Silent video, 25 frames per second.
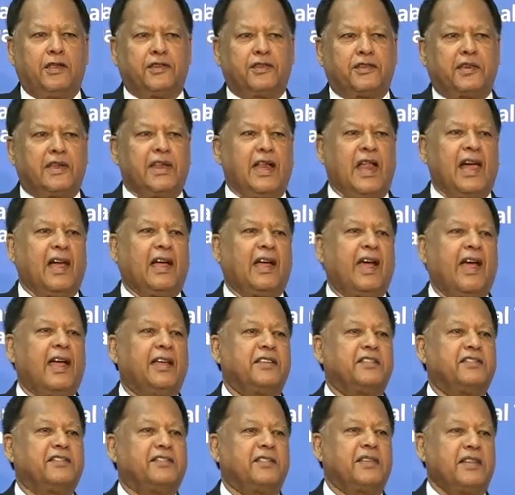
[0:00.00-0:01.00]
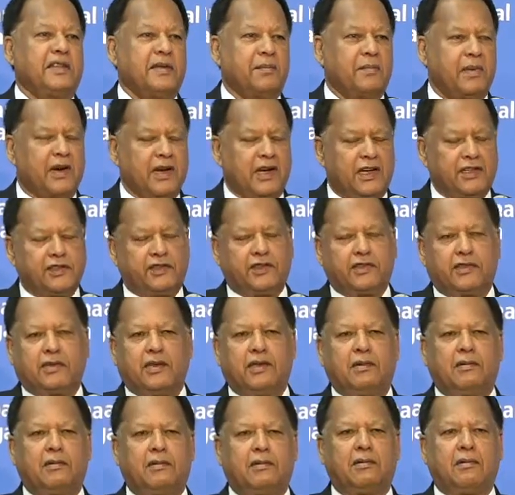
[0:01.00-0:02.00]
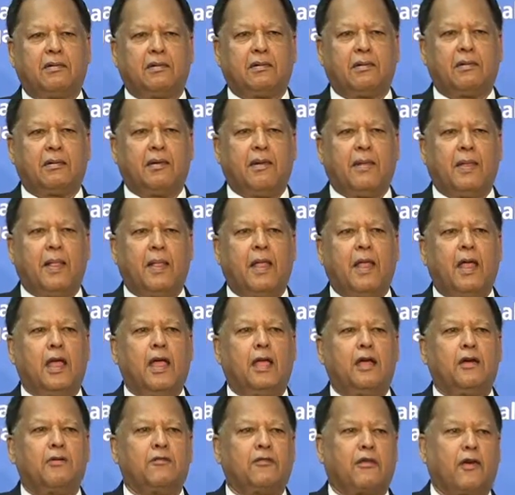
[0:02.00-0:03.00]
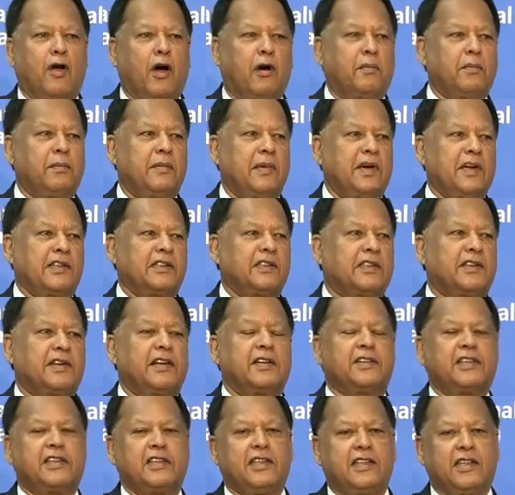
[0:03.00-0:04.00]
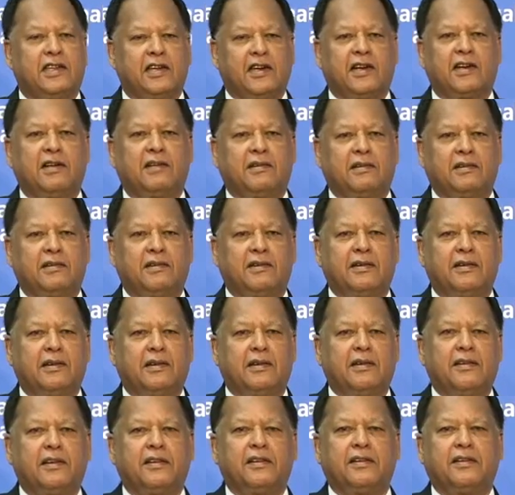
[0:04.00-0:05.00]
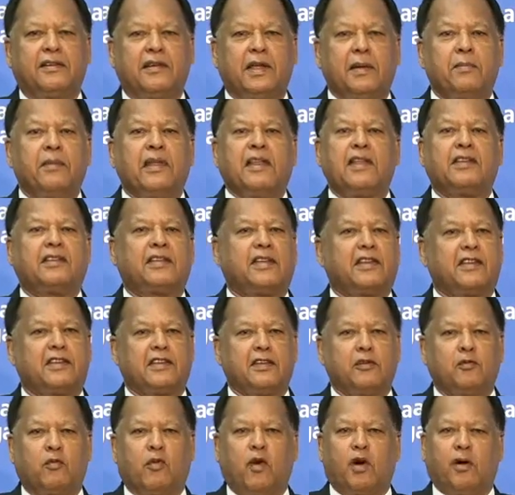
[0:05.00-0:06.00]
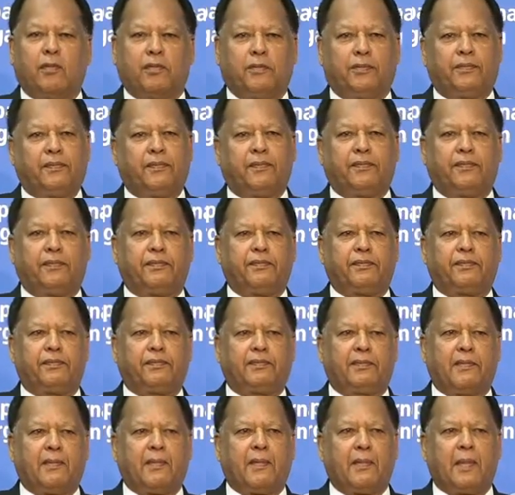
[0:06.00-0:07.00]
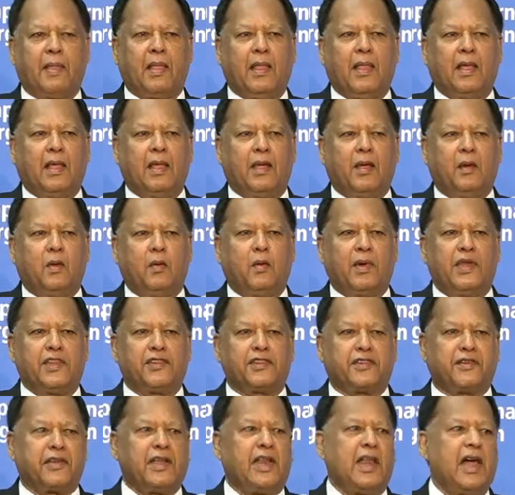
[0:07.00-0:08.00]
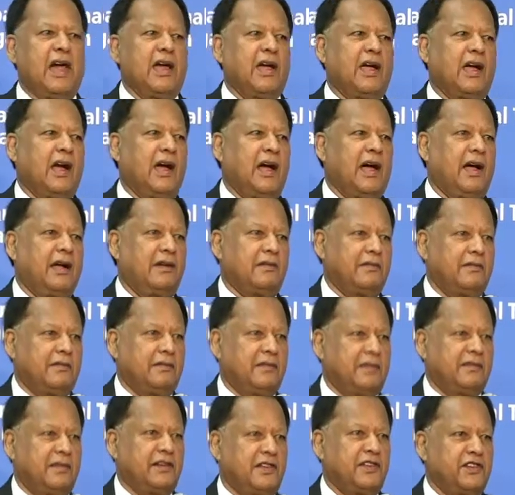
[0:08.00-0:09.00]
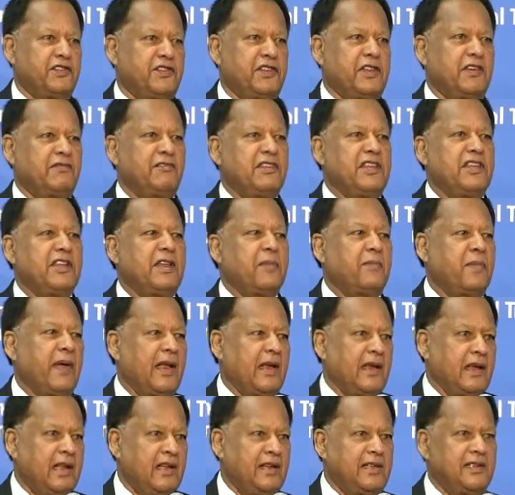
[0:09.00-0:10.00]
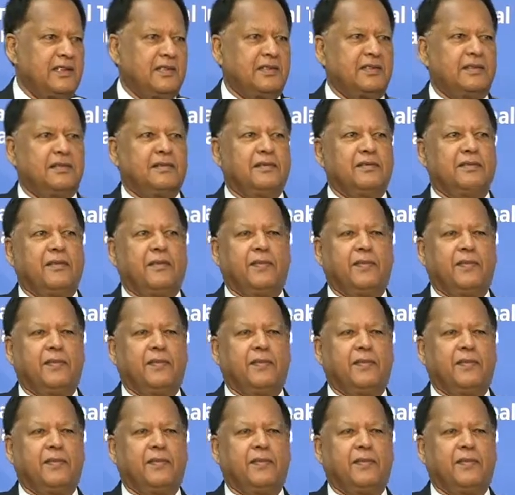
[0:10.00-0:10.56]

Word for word: Sri Lanka has emerged from a 30 year debilitating war. When Sri Lanka achieved independence,